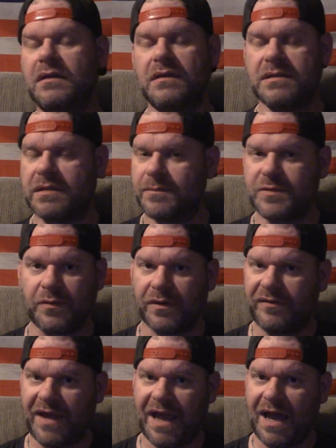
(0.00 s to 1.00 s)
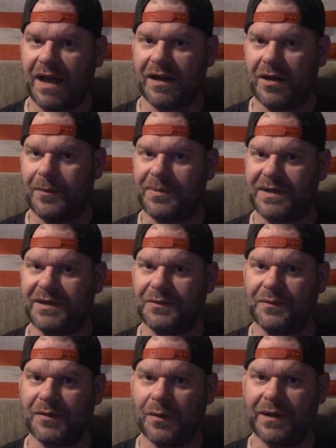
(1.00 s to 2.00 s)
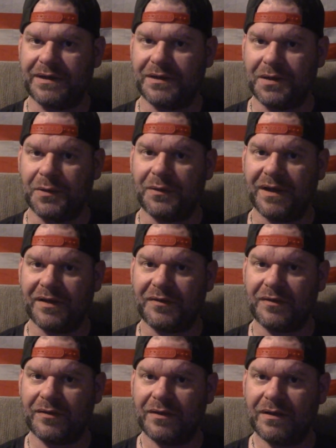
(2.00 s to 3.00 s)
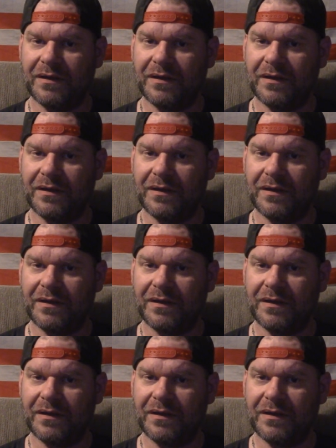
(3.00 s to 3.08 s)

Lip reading: some sort of AI company who's going to do this,